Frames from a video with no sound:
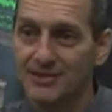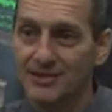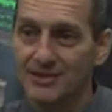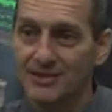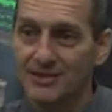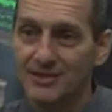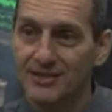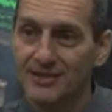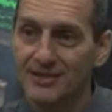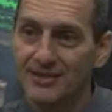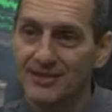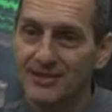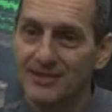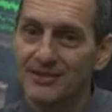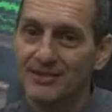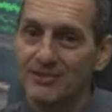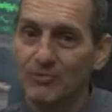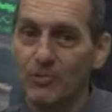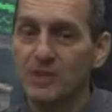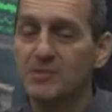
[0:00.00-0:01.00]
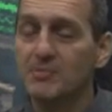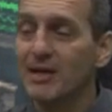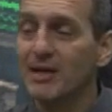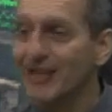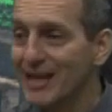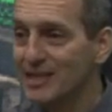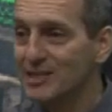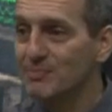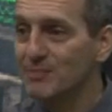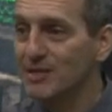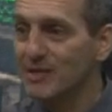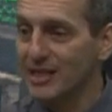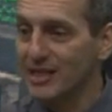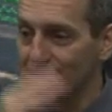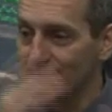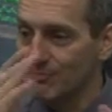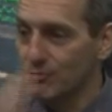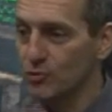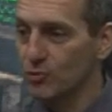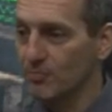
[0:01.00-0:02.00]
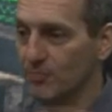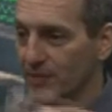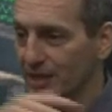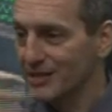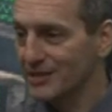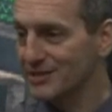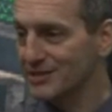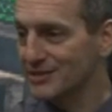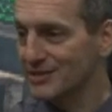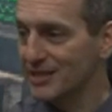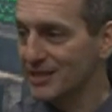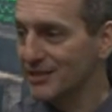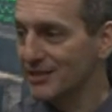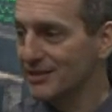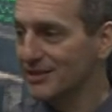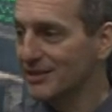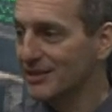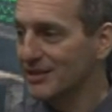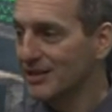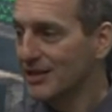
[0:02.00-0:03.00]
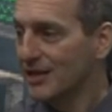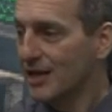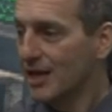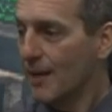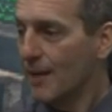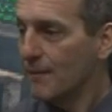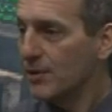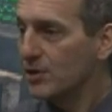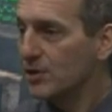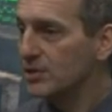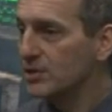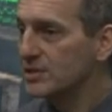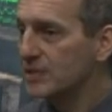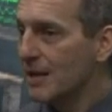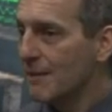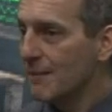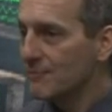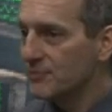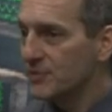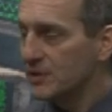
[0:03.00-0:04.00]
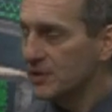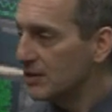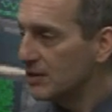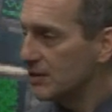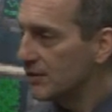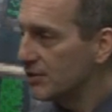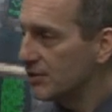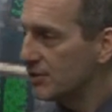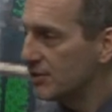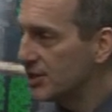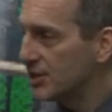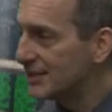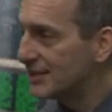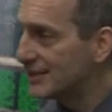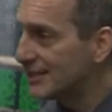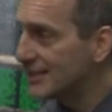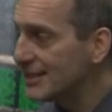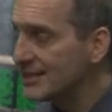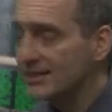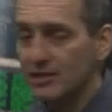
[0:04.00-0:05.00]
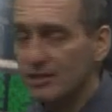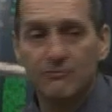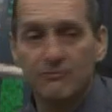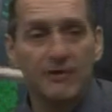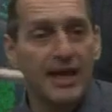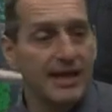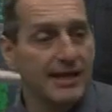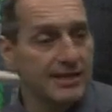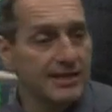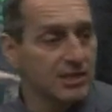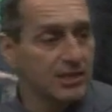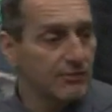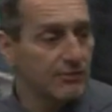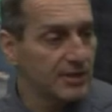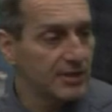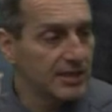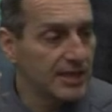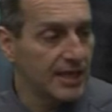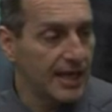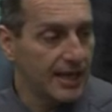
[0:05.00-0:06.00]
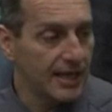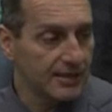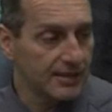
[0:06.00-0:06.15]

Okay. When's my next meeting? Boom, I can see it. Because the disadvantage of a Gantt,